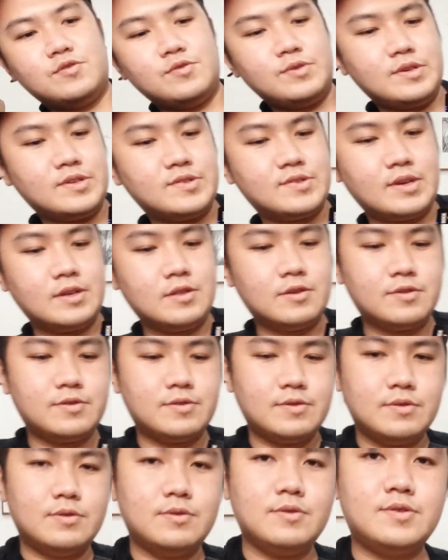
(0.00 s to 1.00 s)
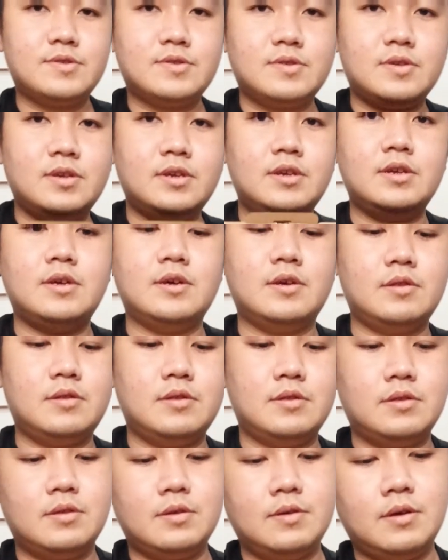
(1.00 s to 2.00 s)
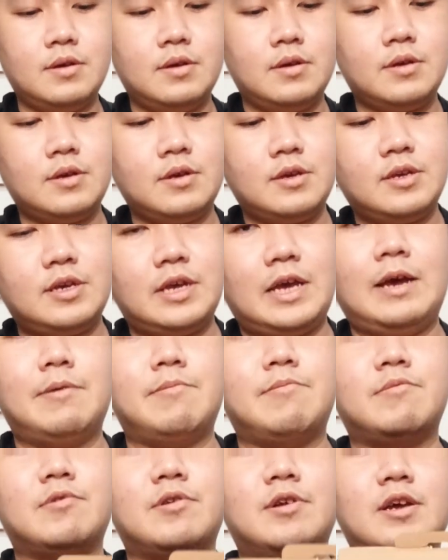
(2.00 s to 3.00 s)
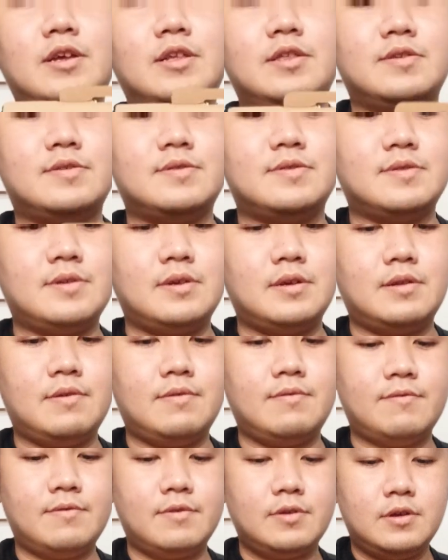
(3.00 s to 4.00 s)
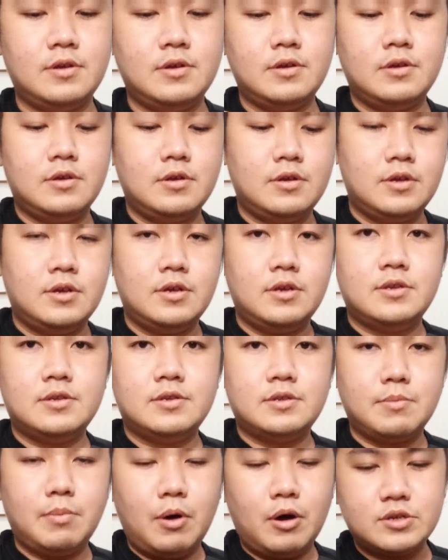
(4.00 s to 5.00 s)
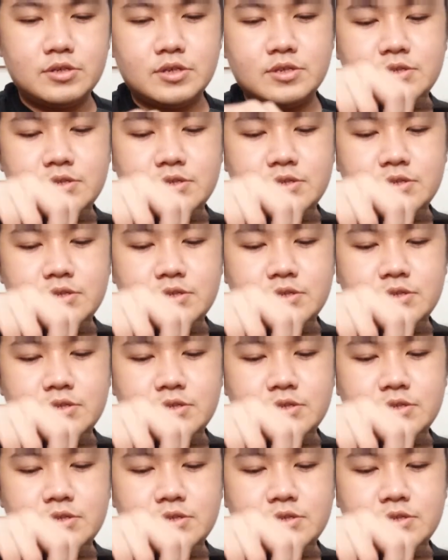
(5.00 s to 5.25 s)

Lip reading: too excited to see the camera itself. The box is